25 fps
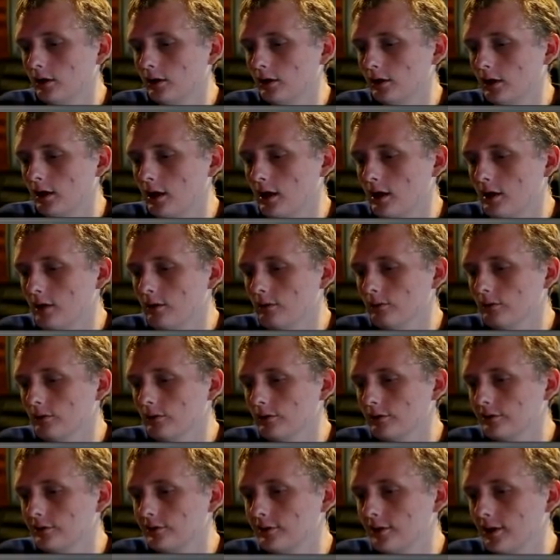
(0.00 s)
Can't
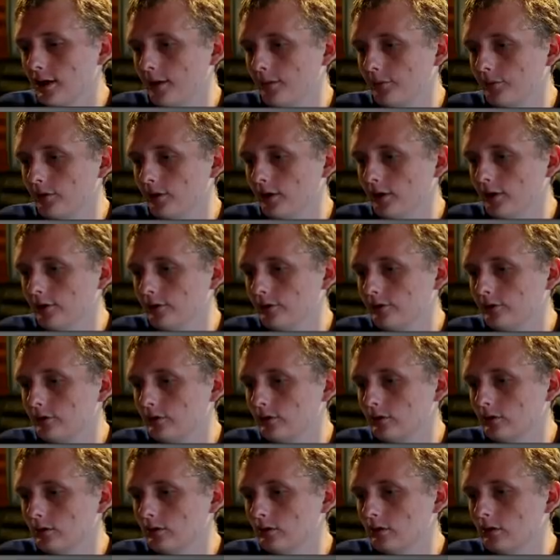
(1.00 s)
really stop that,
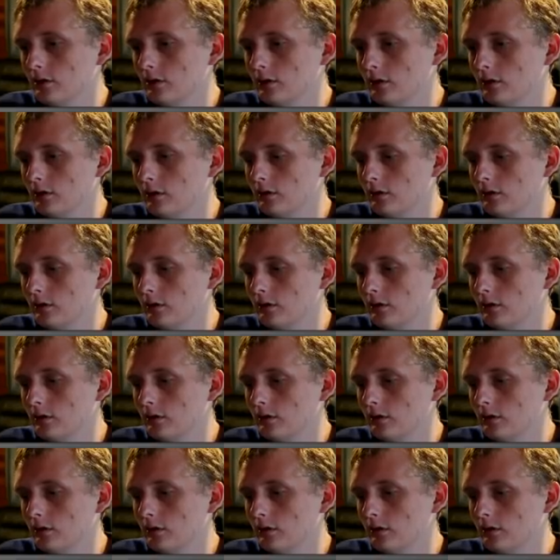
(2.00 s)
so...